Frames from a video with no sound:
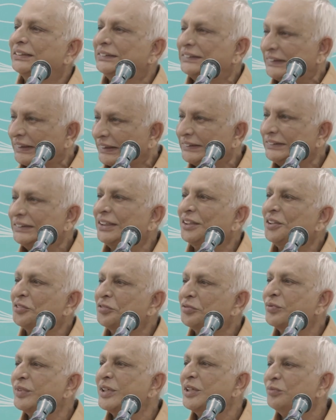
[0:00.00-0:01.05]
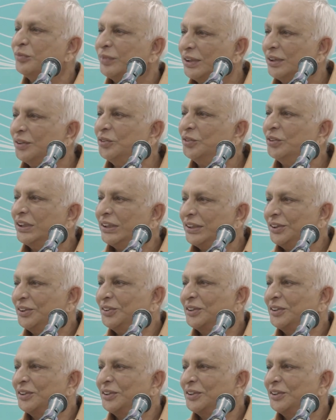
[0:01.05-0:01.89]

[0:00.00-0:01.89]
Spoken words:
section of people who are